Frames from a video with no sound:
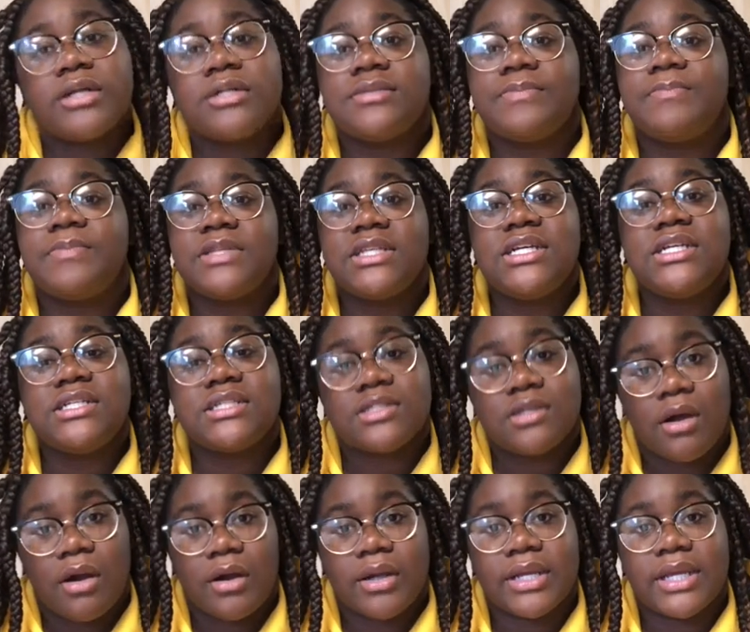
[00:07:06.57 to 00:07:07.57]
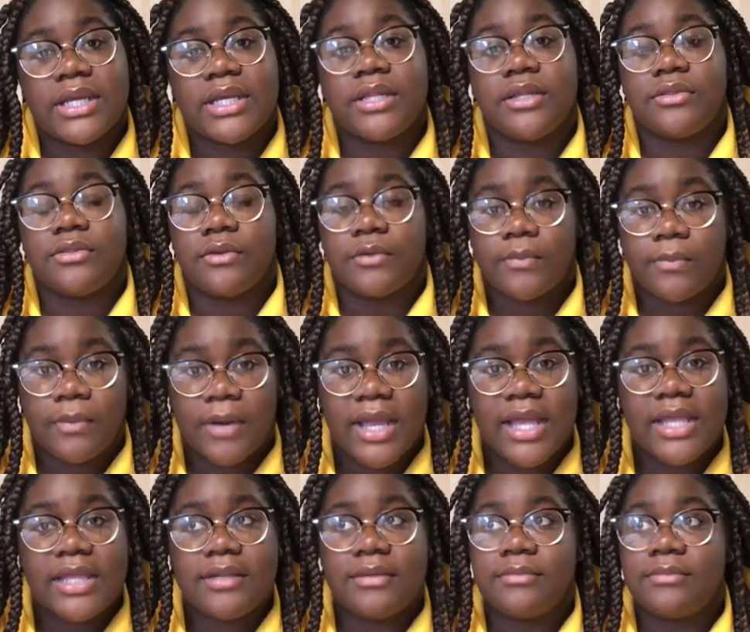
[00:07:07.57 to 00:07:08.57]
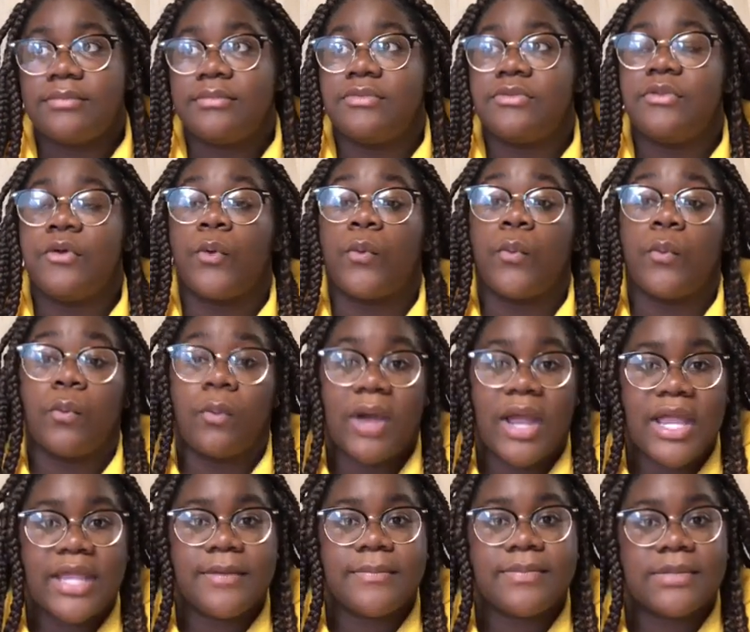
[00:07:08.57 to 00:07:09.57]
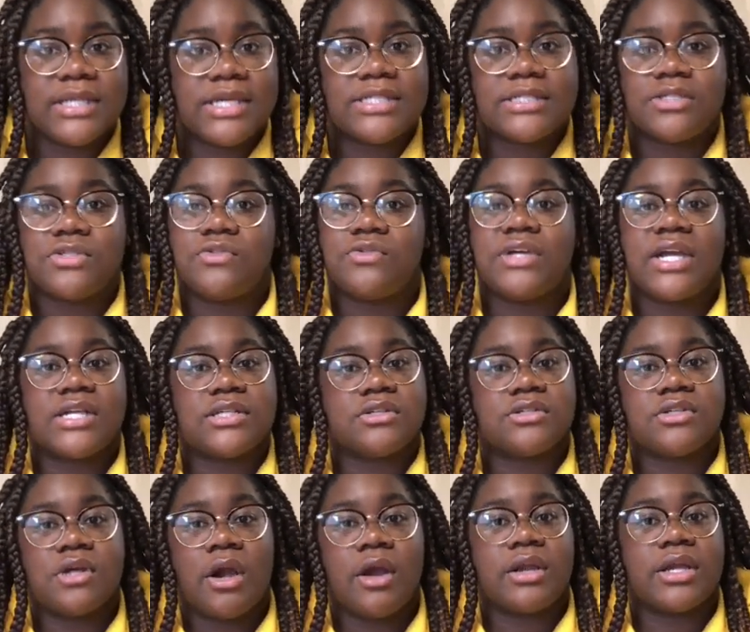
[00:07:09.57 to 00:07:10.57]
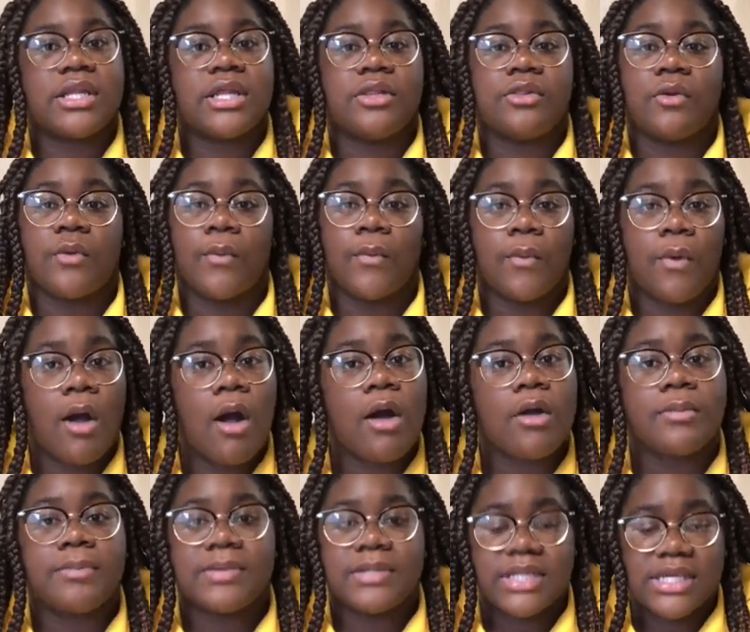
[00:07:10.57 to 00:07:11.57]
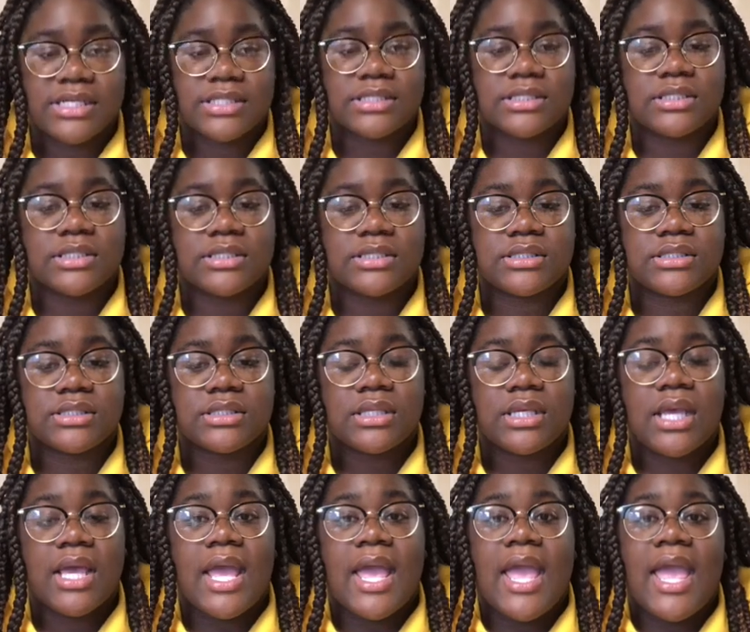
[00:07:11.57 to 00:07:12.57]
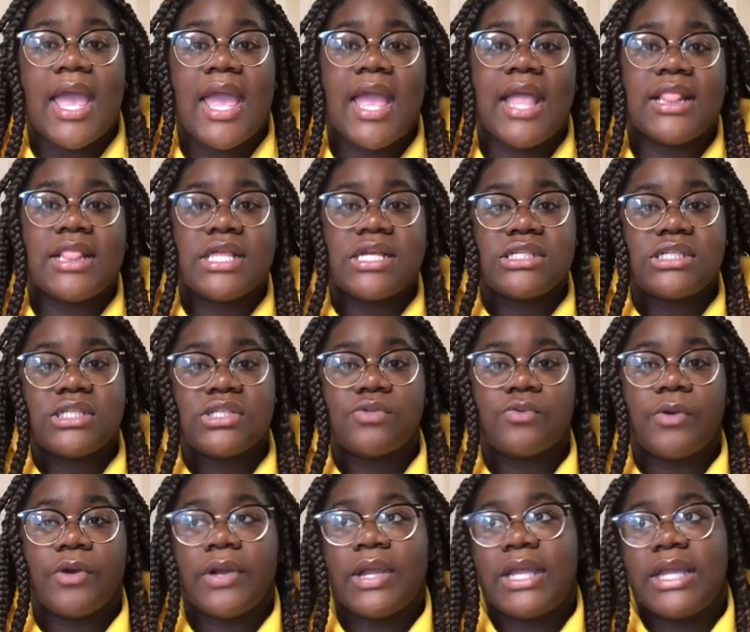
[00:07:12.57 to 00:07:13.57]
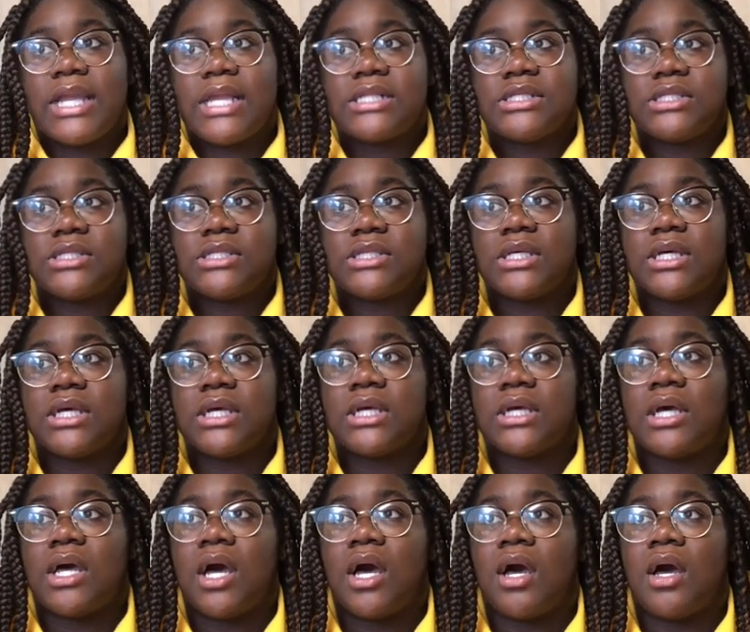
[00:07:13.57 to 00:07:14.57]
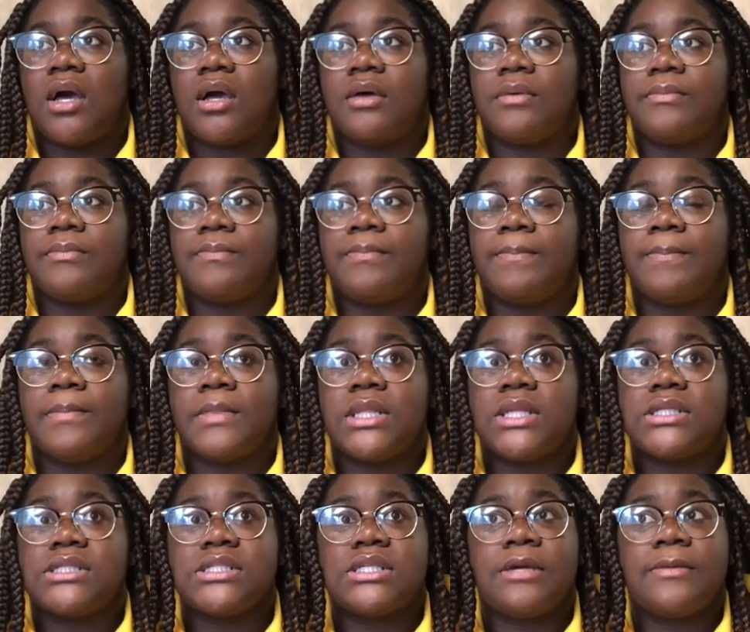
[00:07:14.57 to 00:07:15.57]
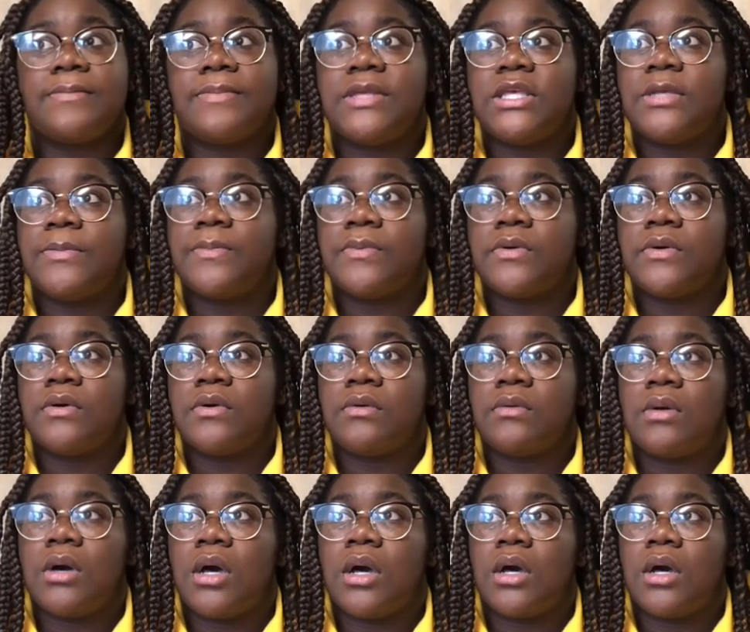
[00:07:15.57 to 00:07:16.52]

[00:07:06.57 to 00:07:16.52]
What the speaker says: please target the right places. You guys are targeting the wrong places. And this is where it gets to some people